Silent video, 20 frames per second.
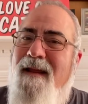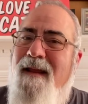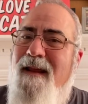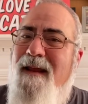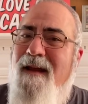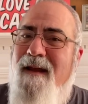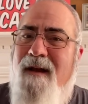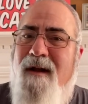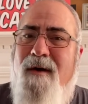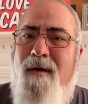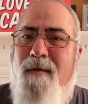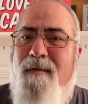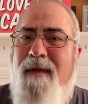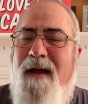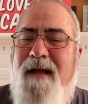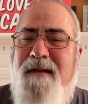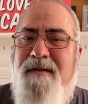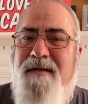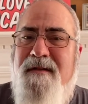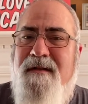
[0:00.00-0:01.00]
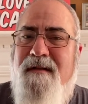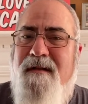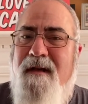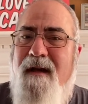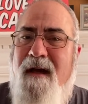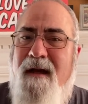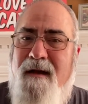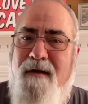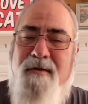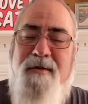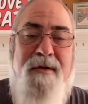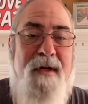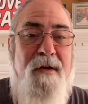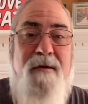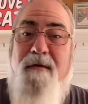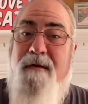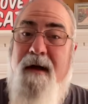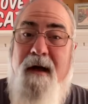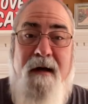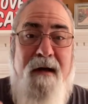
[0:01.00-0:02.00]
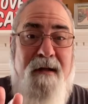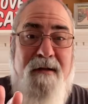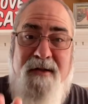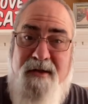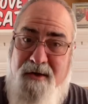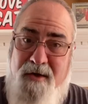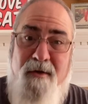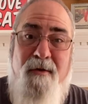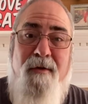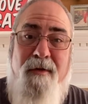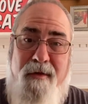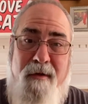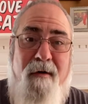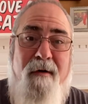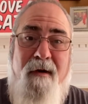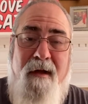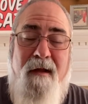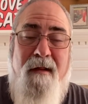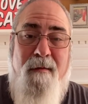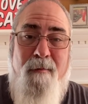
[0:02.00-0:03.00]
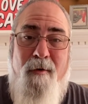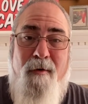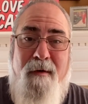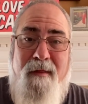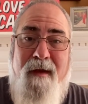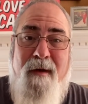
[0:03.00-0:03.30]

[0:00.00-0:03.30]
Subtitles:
I understand you're tired. It's 2:30 in the morning.